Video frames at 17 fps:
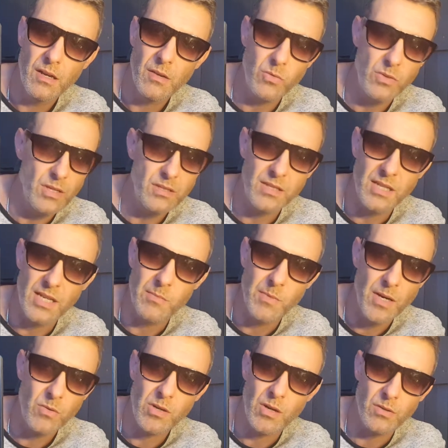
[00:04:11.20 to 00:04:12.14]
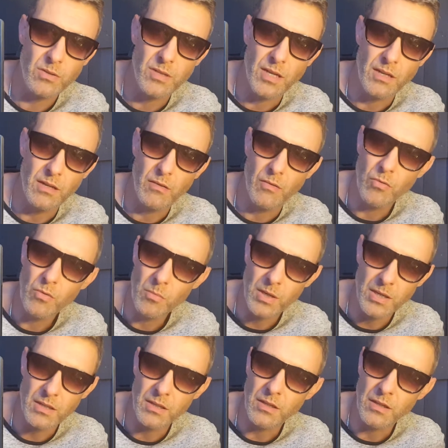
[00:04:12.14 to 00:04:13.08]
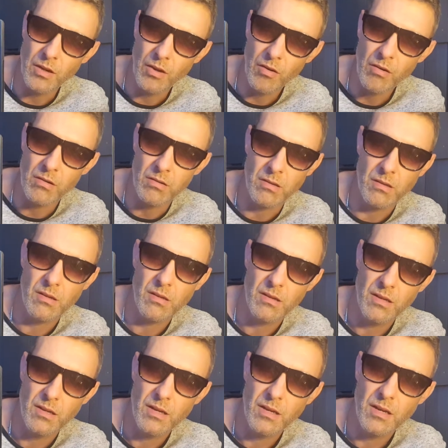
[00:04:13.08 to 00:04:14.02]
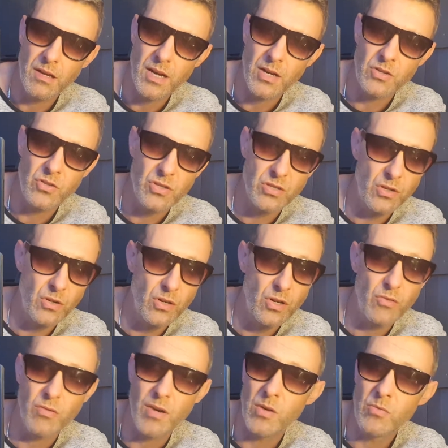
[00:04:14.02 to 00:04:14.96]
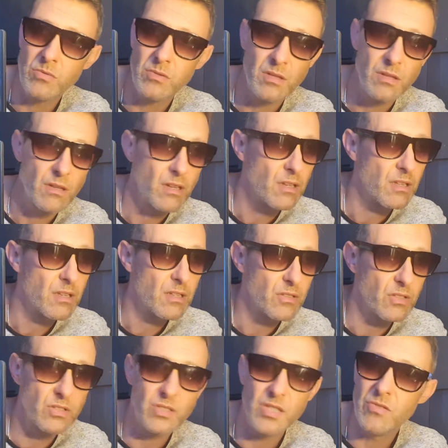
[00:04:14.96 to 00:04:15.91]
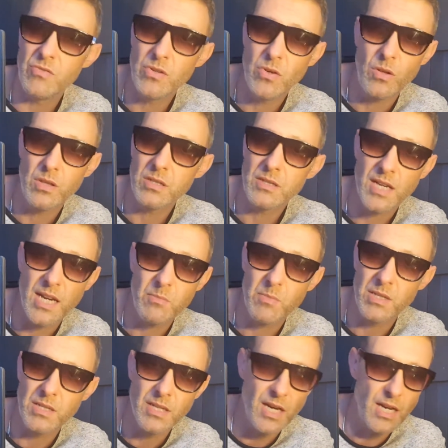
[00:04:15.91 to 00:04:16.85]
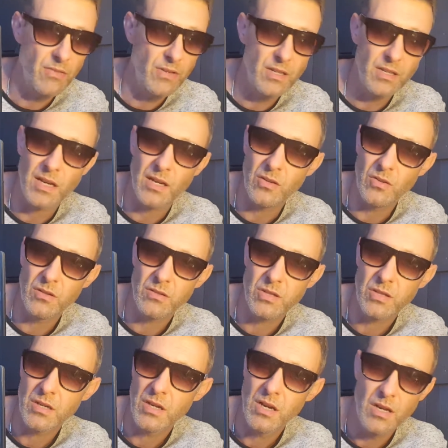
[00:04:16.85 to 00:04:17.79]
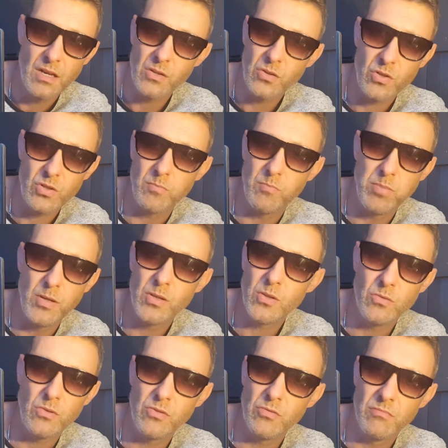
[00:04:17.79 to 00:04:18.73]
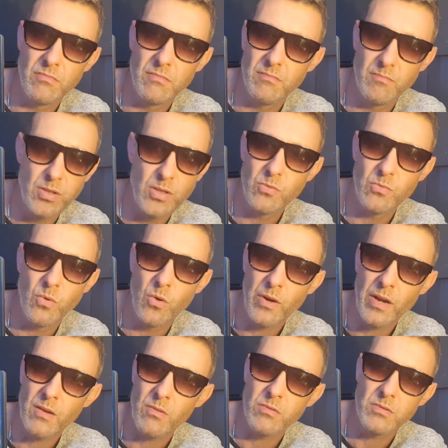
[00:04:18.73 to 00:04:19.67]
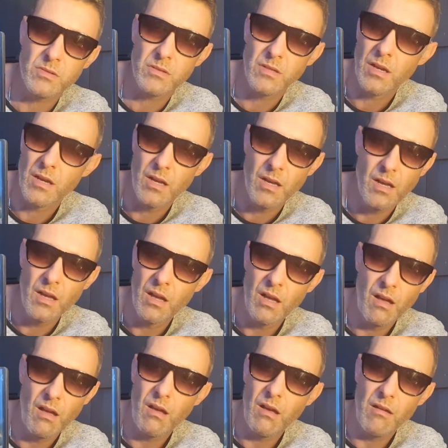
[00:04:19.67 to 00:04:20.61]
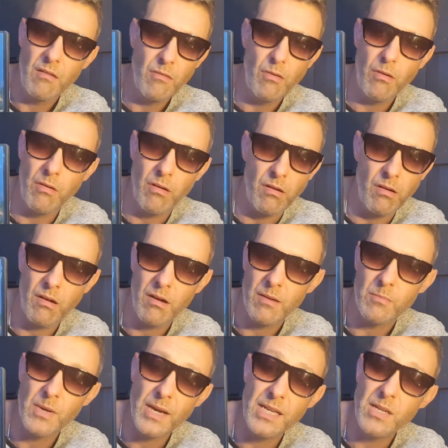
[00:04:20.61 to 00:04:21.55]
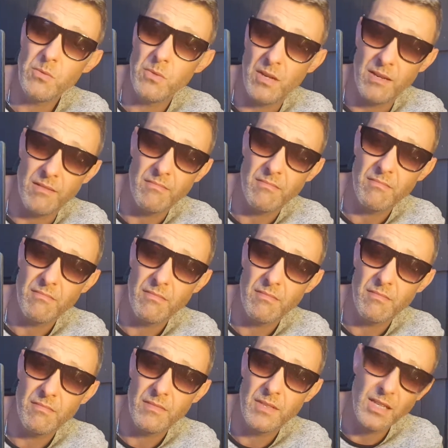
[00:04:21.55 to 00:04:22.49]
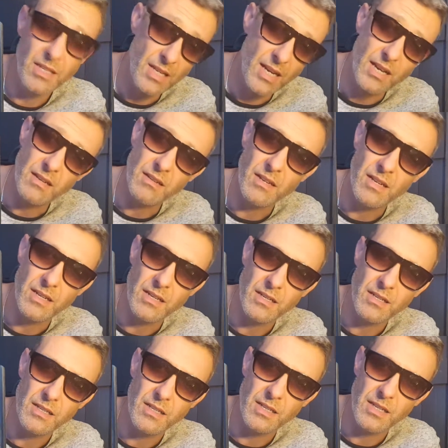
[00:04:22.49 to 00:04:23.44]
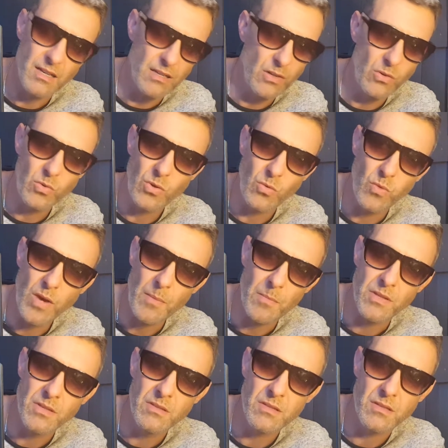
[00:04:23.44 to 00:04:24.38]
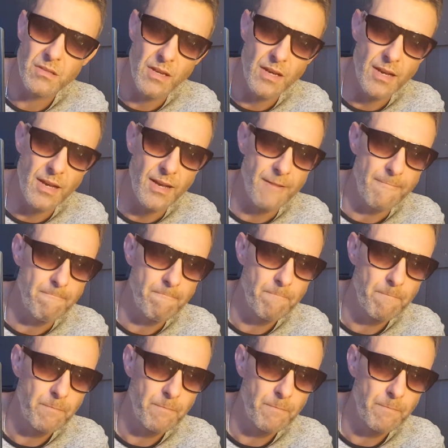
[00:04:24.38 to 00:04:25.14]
when this came out I was like, oh my God, I could just look around the scenery all the time and dive into that lush blue water. But anyway, you get a load of weapons, and